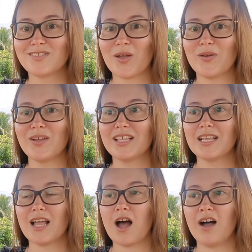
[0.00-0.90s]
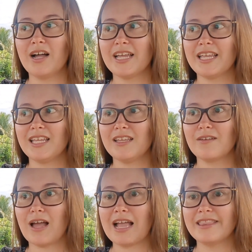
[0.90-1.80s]
So I,
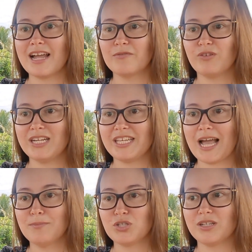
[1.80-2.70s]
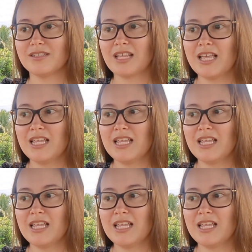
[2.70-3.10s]
and that really captures